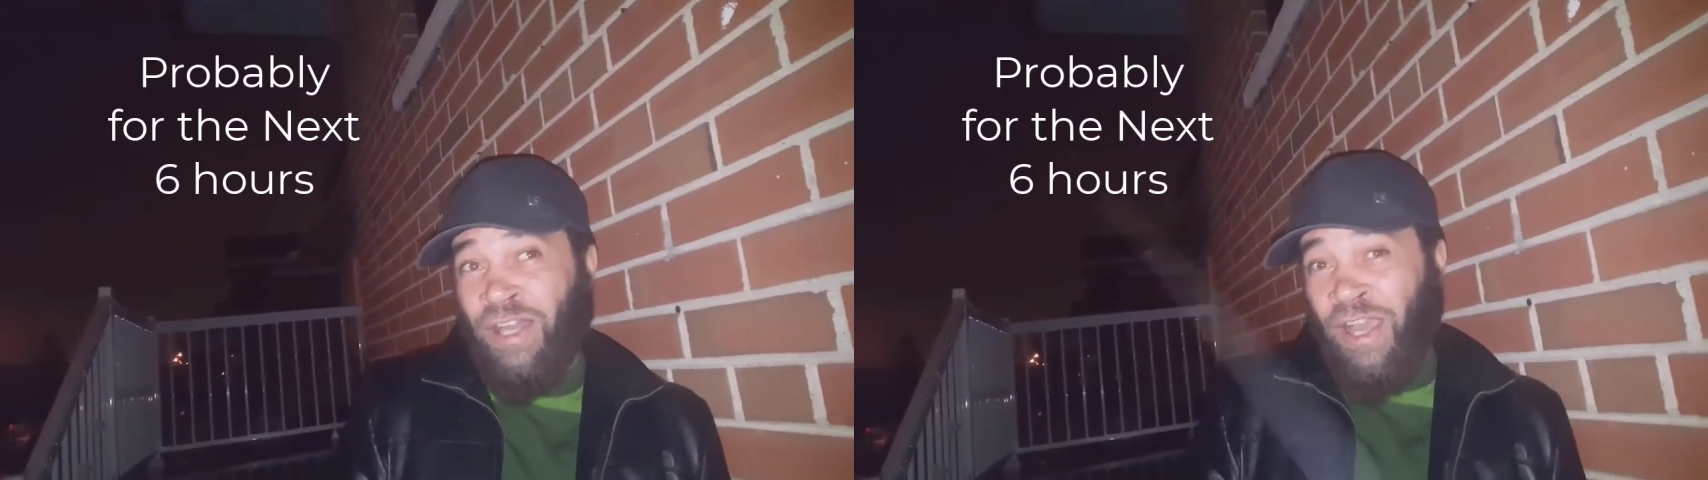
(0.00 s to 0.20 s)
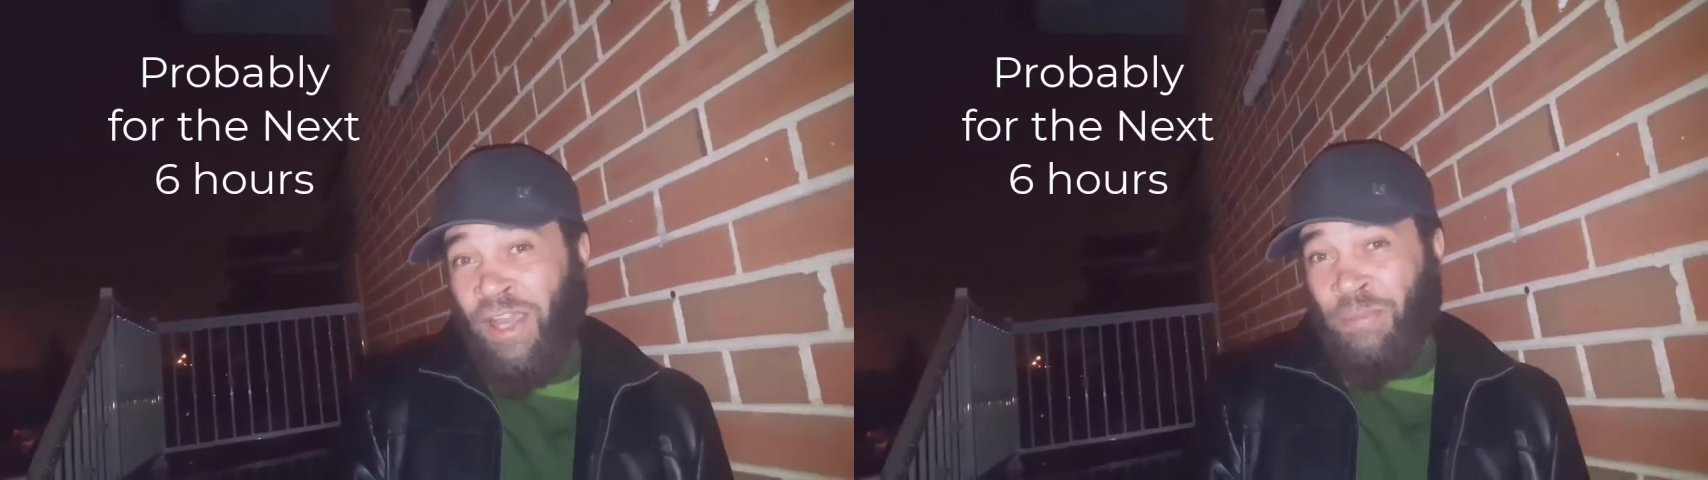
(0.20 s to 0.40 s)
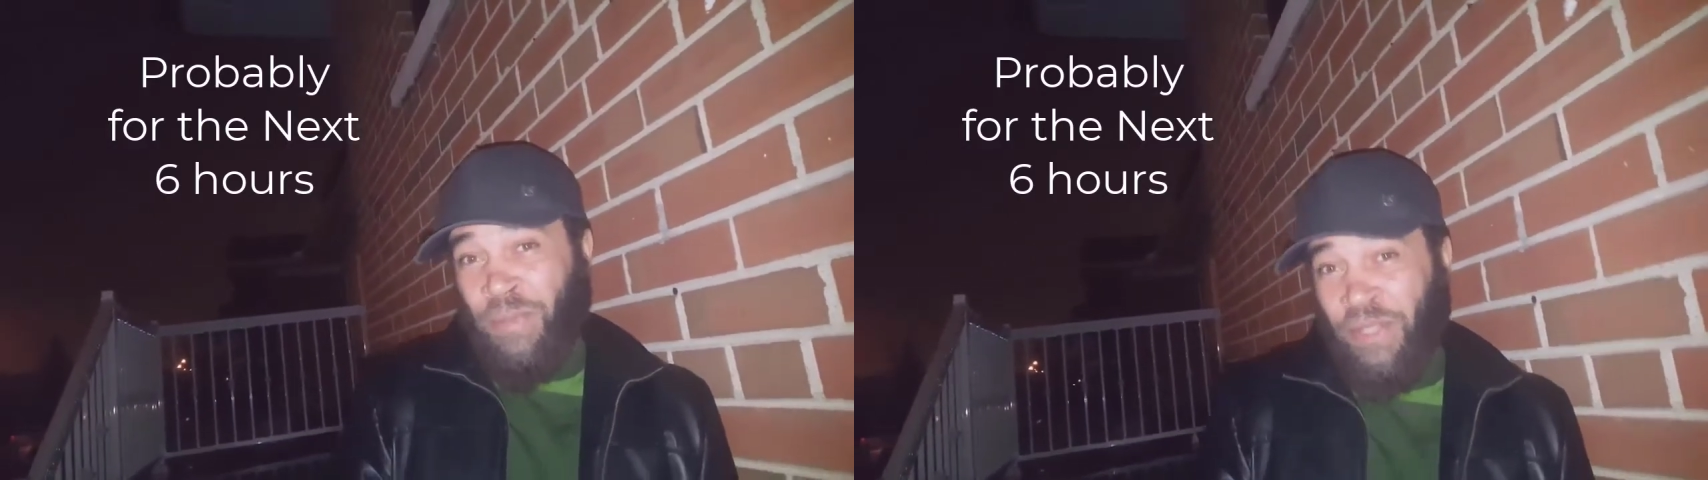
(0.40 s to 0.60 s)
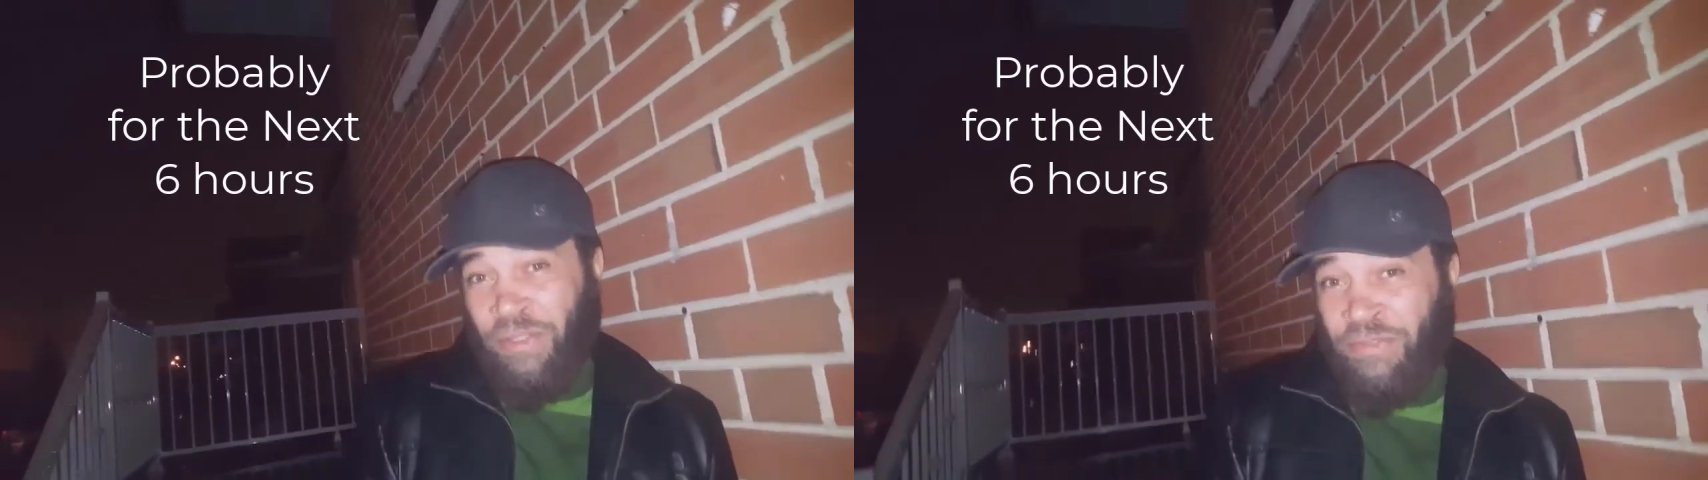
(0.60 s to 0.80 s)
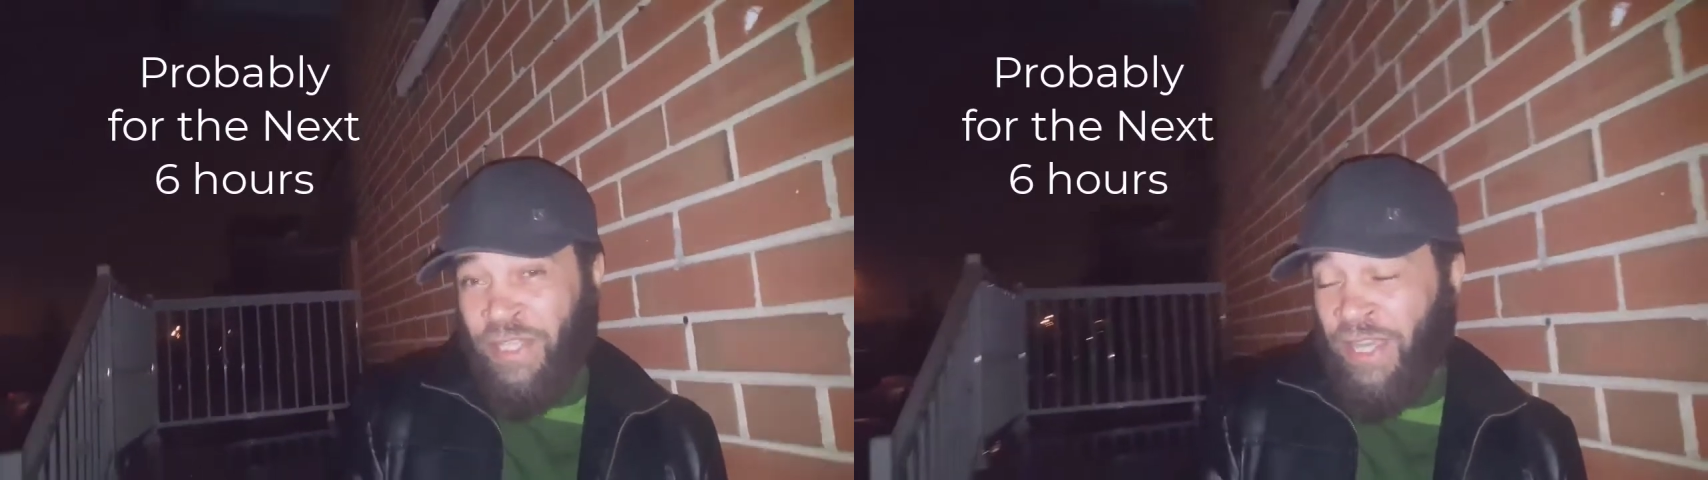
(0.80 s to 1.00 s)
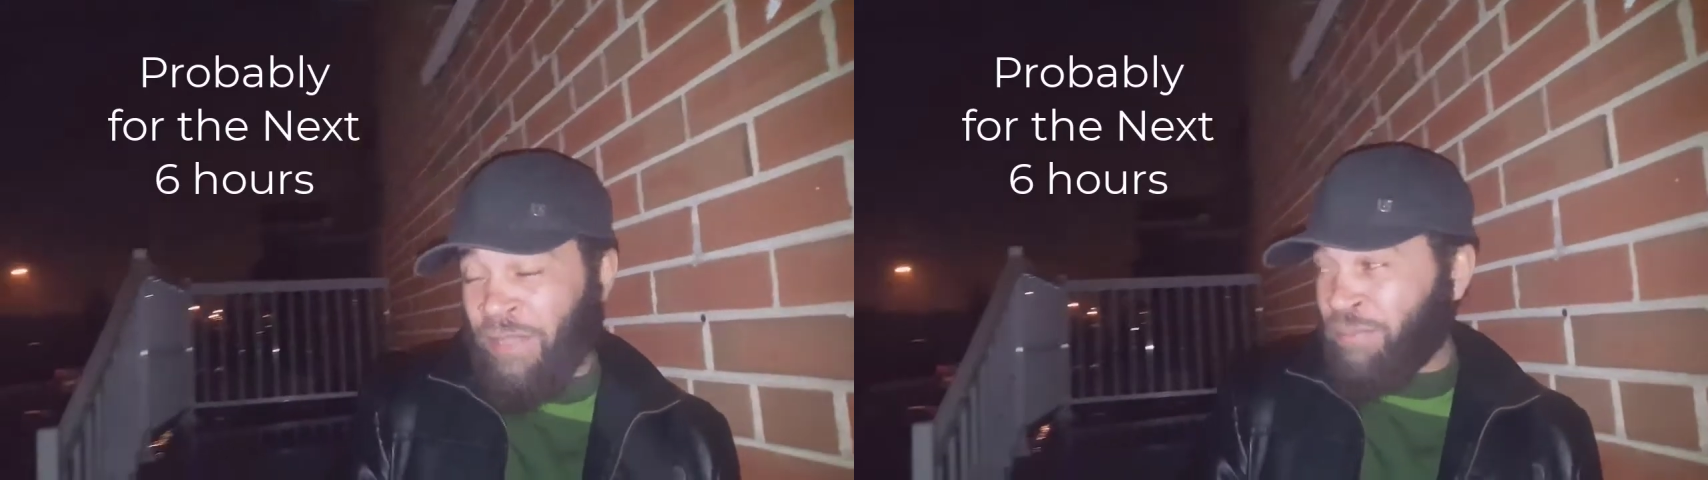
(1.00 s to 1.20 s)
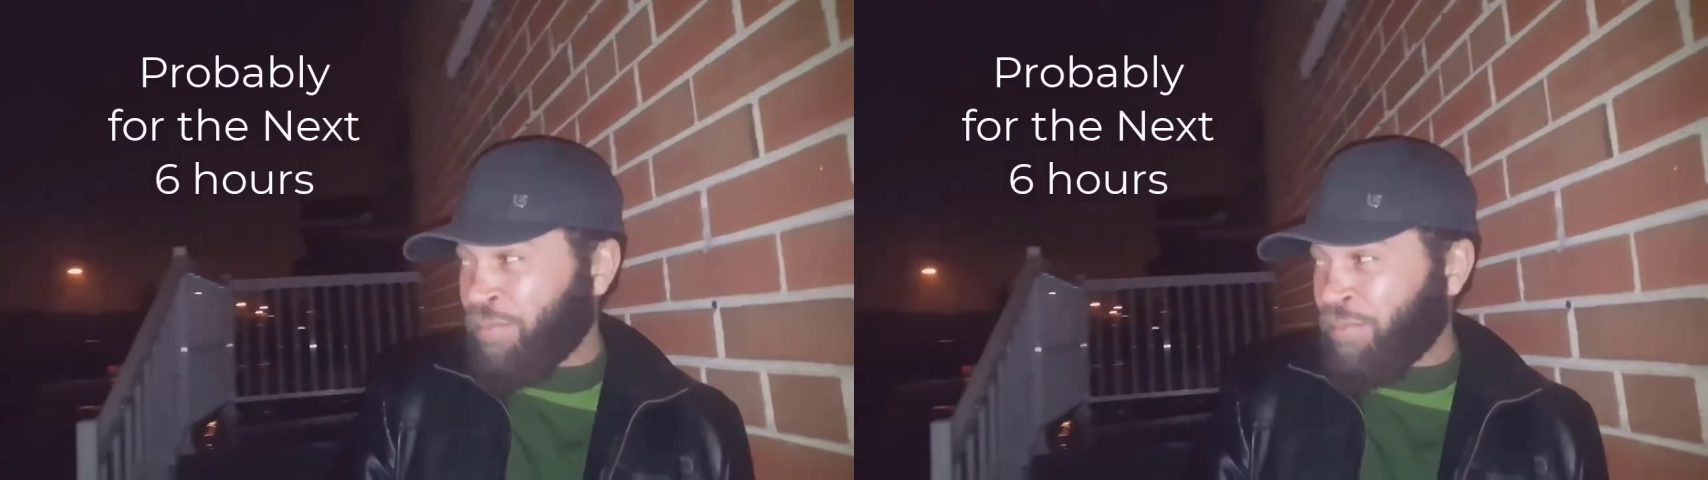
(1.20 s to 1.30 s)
long period of time.